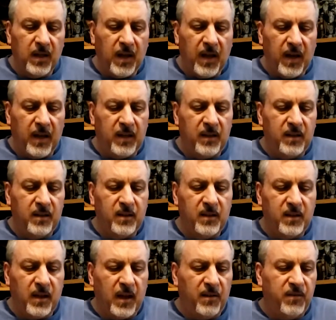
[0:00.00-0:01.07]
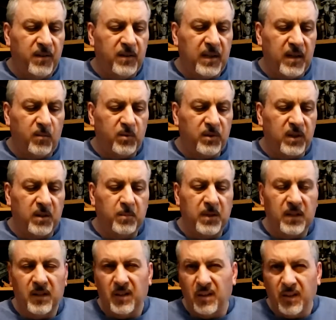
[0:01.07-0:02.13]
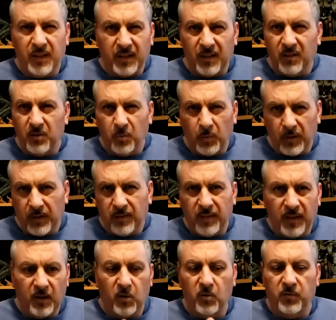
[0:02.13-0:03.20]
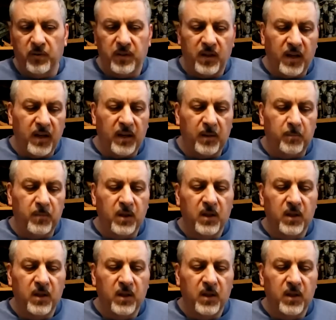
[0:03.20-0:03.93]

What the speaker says: And I felt that was going to be like an annoying thing over time,